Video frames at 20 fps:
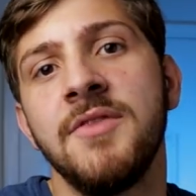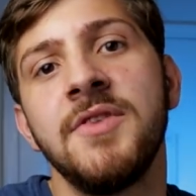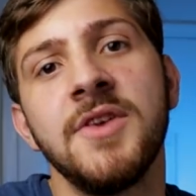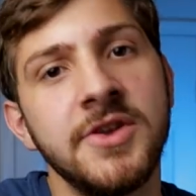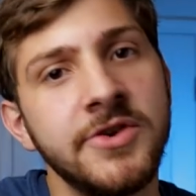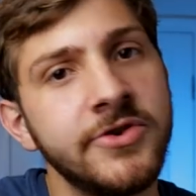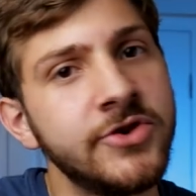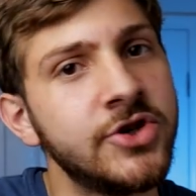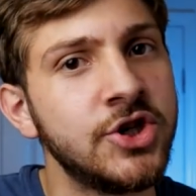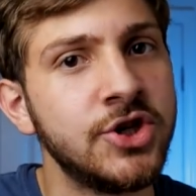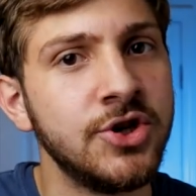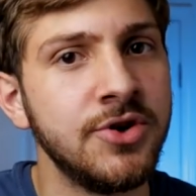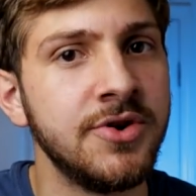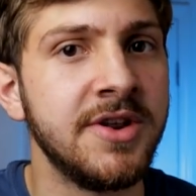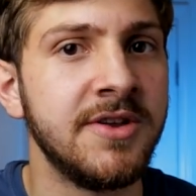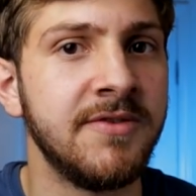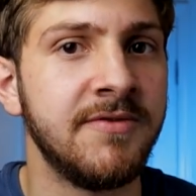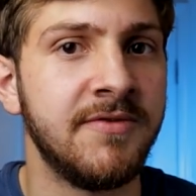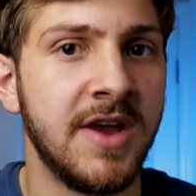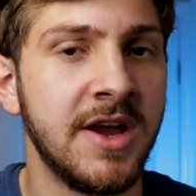that you shoot
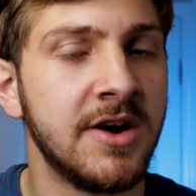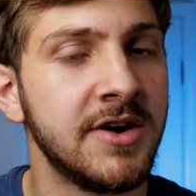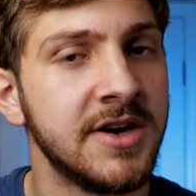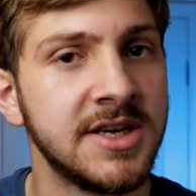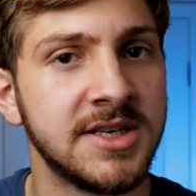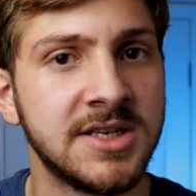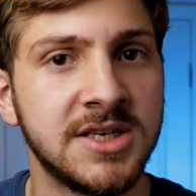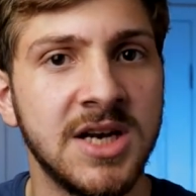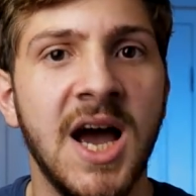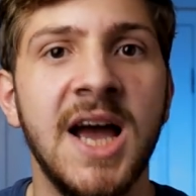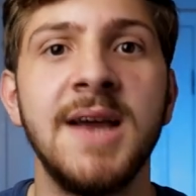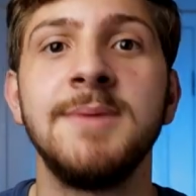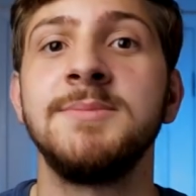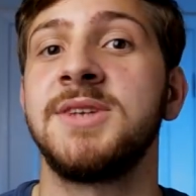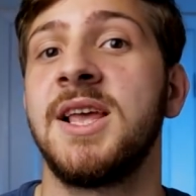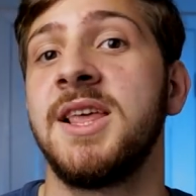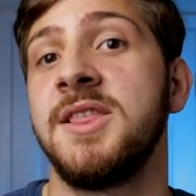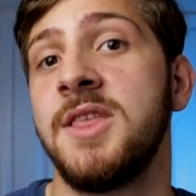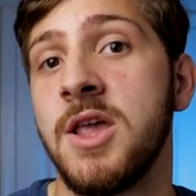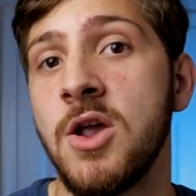in various
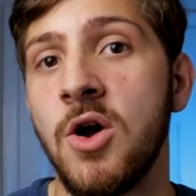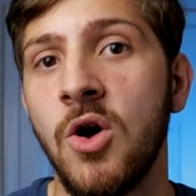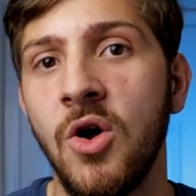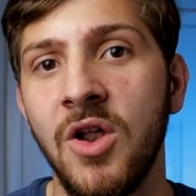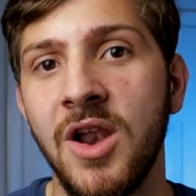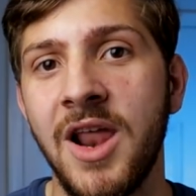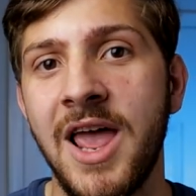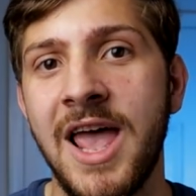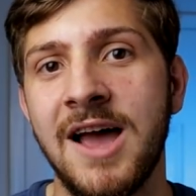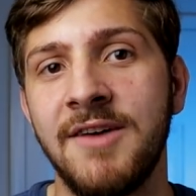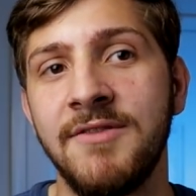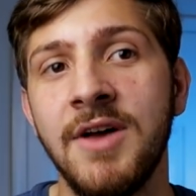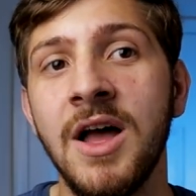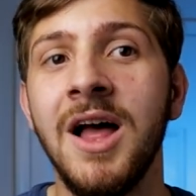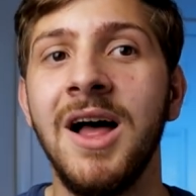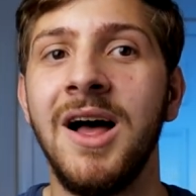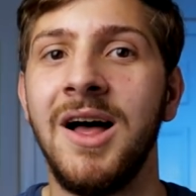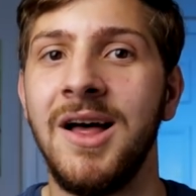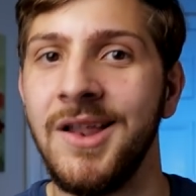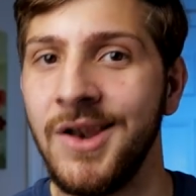times and they all have
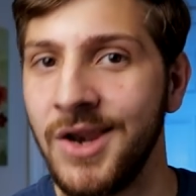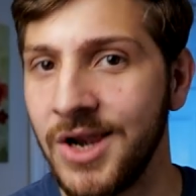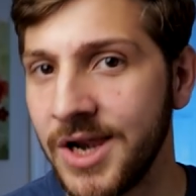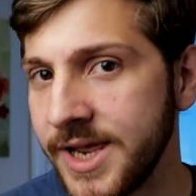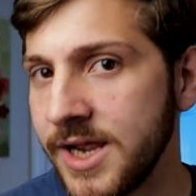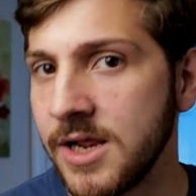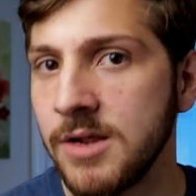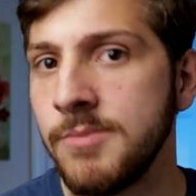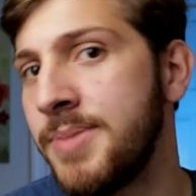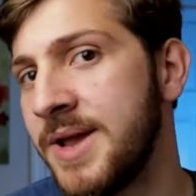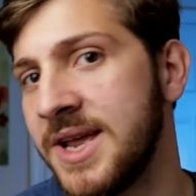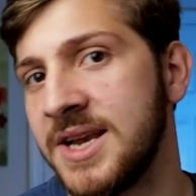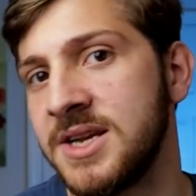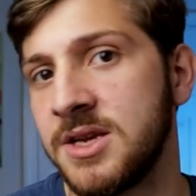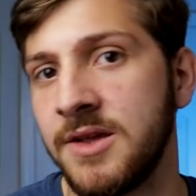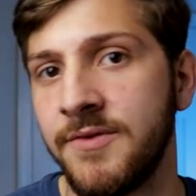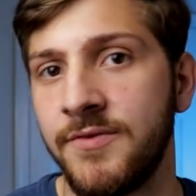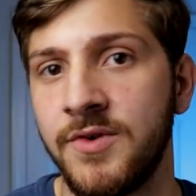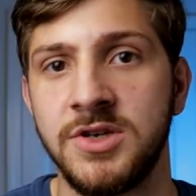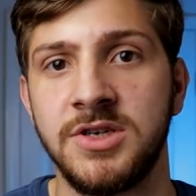a little bit
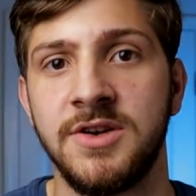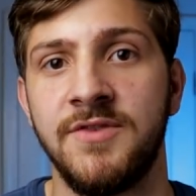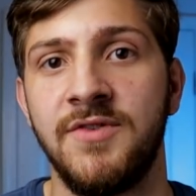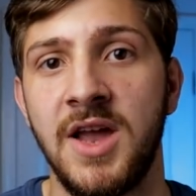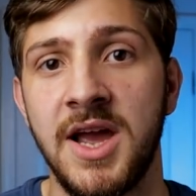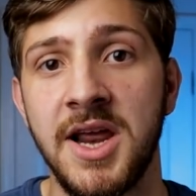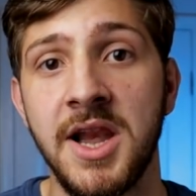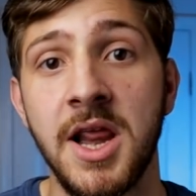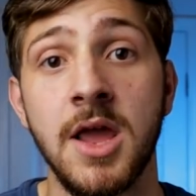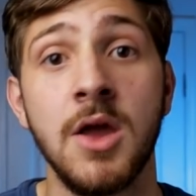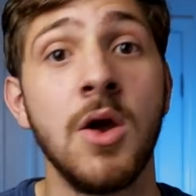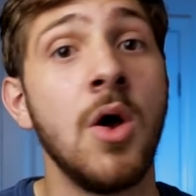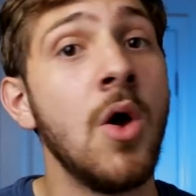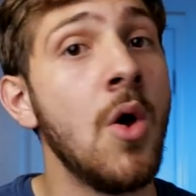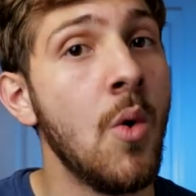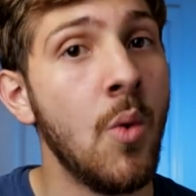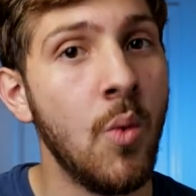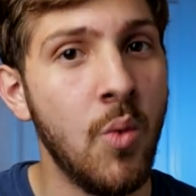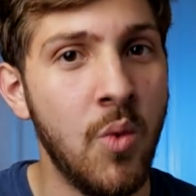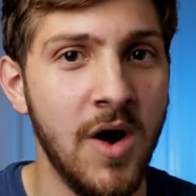different of lighting,
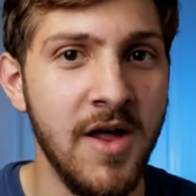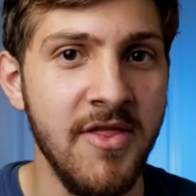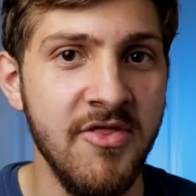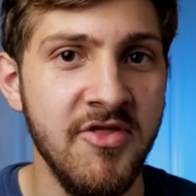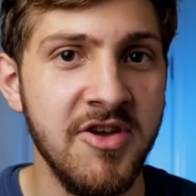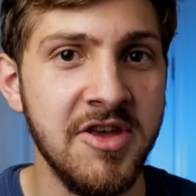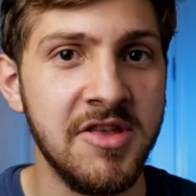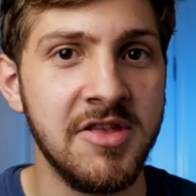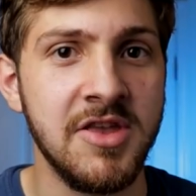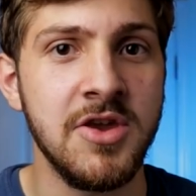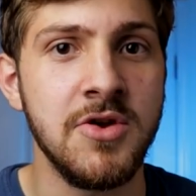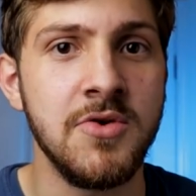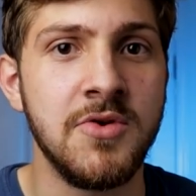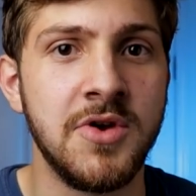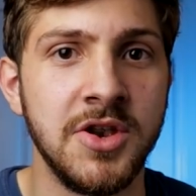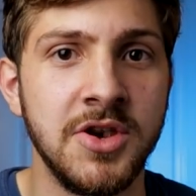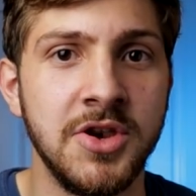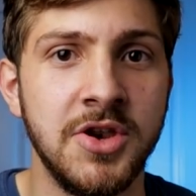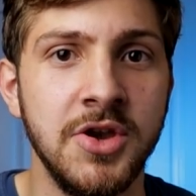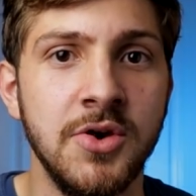one thing that you
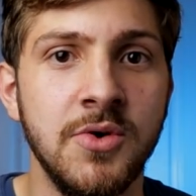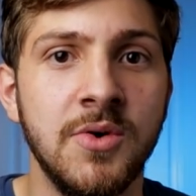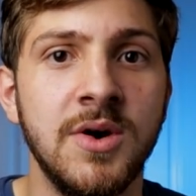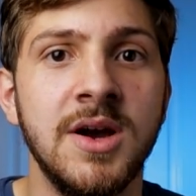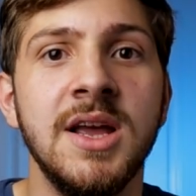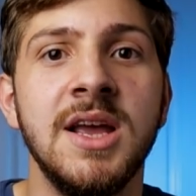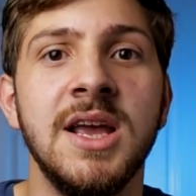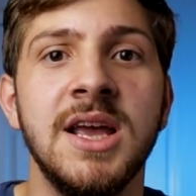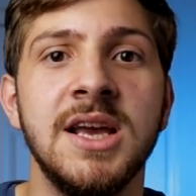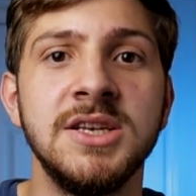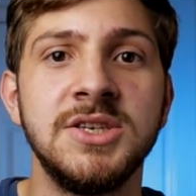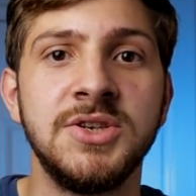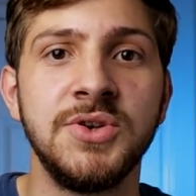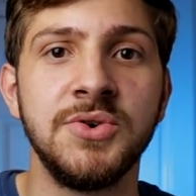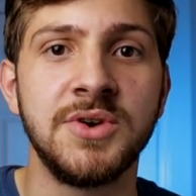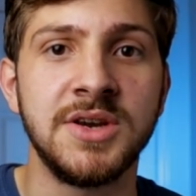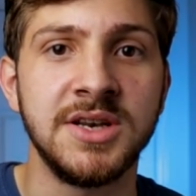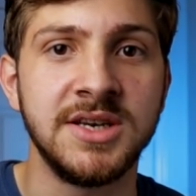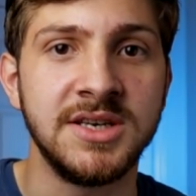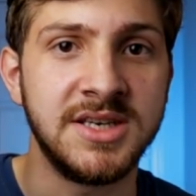can do is
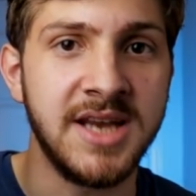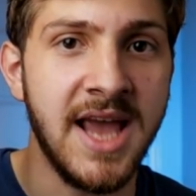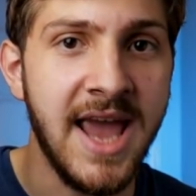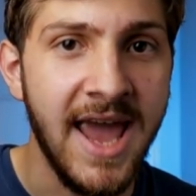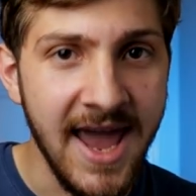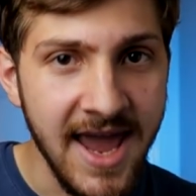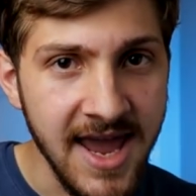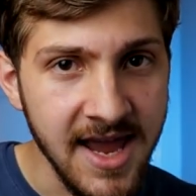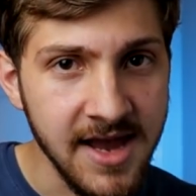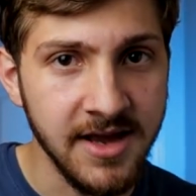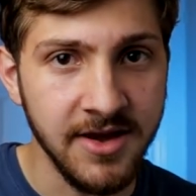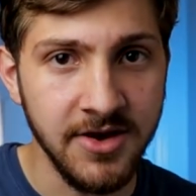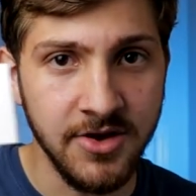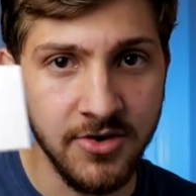you can take